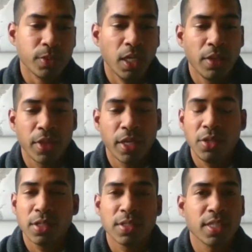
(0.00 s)
Then you
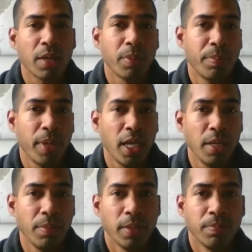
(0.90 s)
could set up a
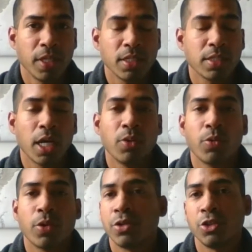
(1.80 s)
payment and decide
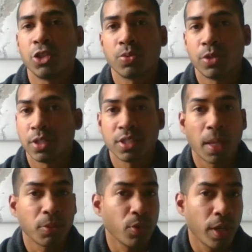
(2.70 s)
whether you just want to
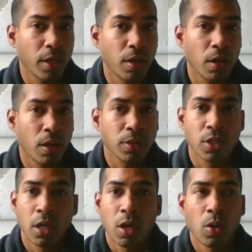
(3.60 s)
accept credit
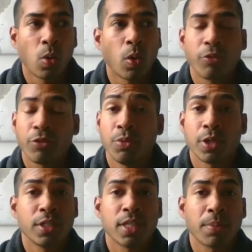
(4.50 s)
cards or if you want to
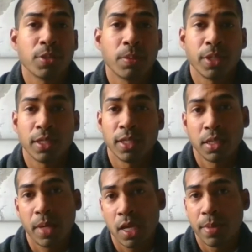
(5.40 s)
accept something like
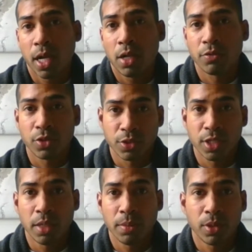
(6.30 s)
PayPal, for
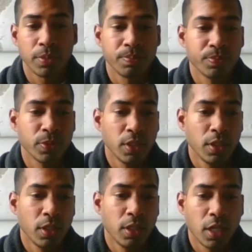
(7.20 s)
example.
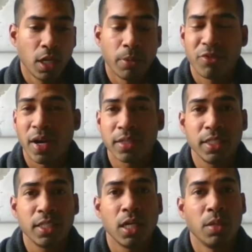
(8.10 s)

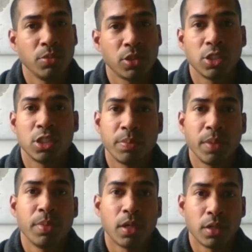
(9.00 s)
Finally comes the
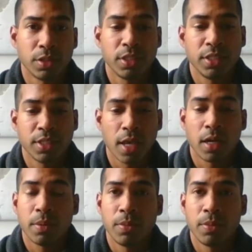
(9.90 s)
shipping policy setup.